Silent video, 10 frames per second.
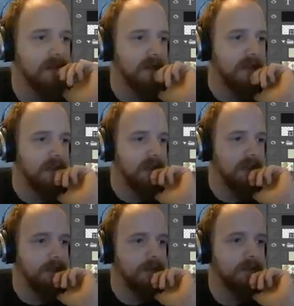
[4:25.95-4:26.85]

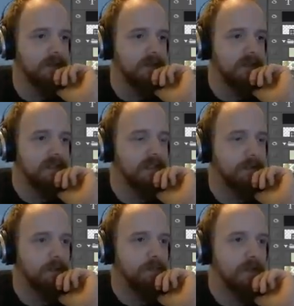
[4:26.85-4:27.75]
Uh, the
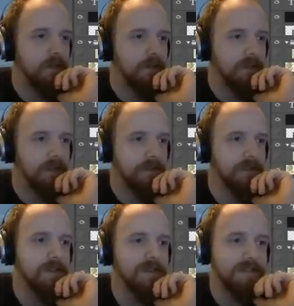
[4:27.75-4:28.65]
group are currently on
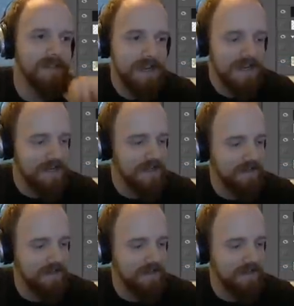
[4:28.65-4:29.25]
the tiny,